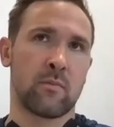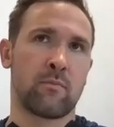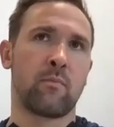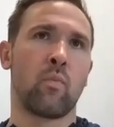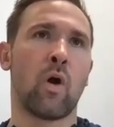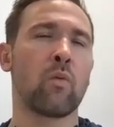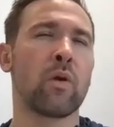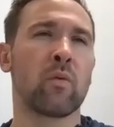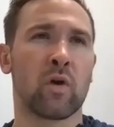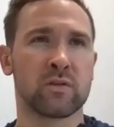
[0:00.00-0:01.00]
What
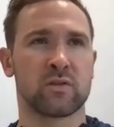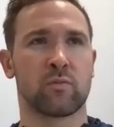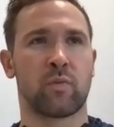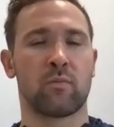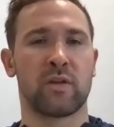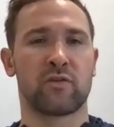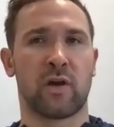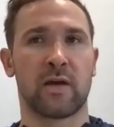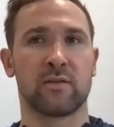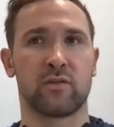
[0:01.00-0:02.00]
we want to probably
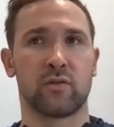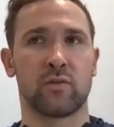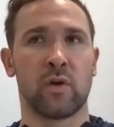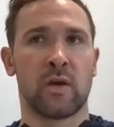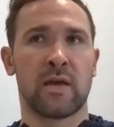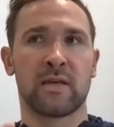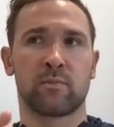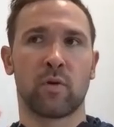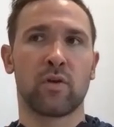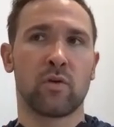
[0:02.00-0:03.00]
try and do is
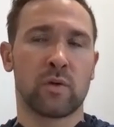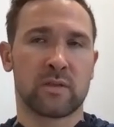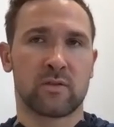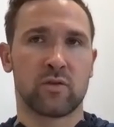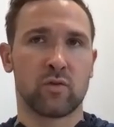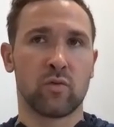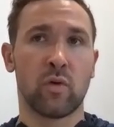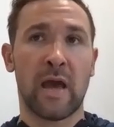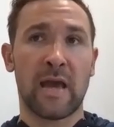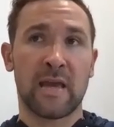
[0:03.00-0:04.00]
put you into
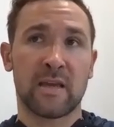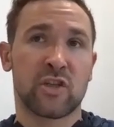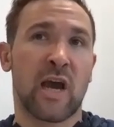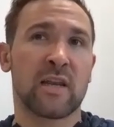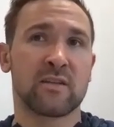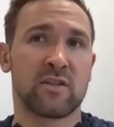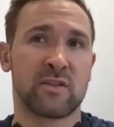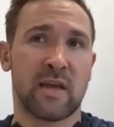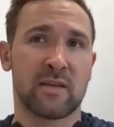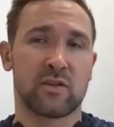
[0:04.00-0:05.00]
a challenge
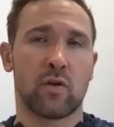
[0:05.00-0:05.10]
state.